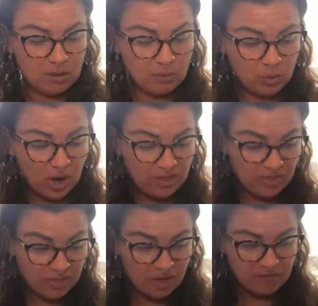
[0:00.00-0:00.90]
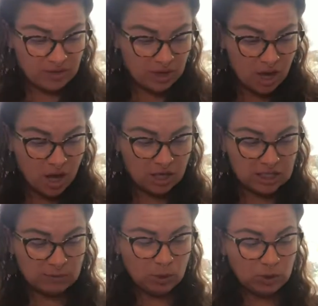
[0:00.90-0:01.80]
Breath of the
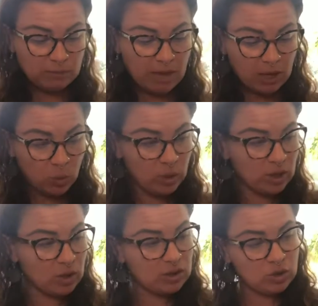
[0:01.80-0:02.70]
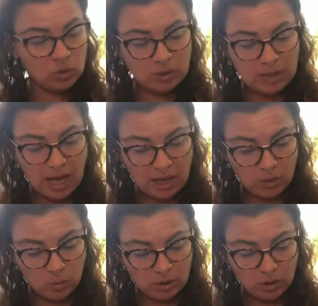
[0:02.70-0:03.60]
cosmos, my will to thy
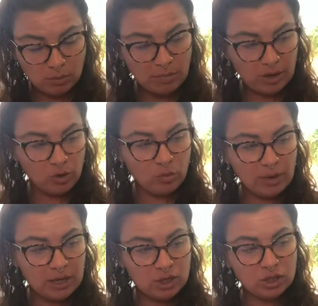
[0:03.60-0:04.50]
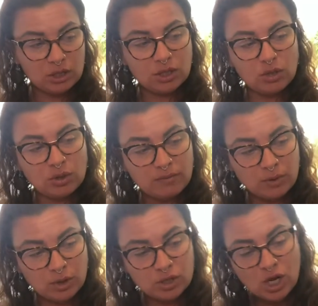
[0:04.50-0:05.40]
will, micromanaging the
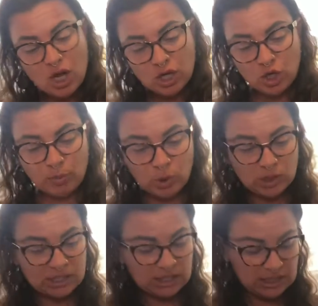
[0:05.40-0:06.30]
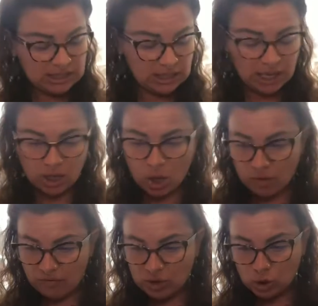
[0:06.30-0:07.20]
universe. Your person needs to let go
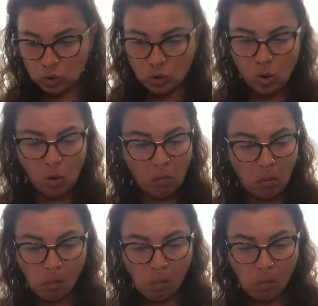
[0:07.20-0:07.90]
of control.